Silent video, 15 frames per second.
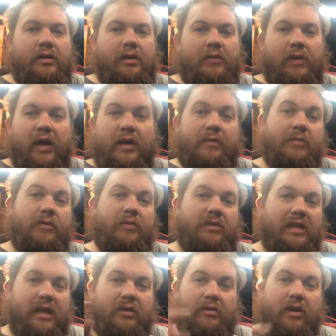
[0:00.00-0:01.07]
what I ended up doing is
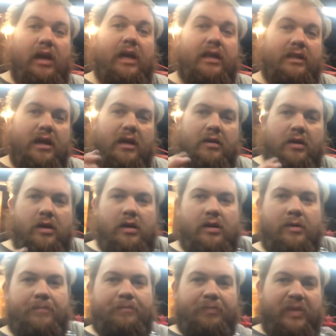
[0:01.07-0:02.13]
I got that
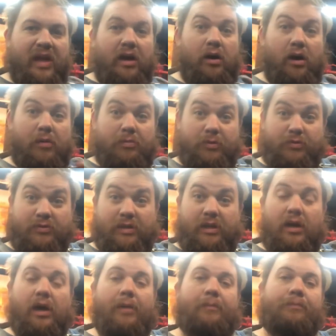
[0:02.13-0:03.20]
hub loosened
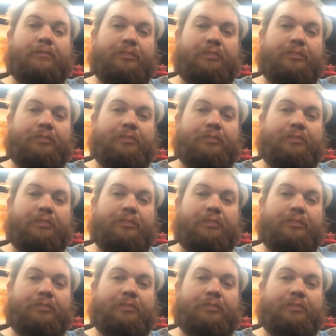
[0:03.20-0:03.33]
up,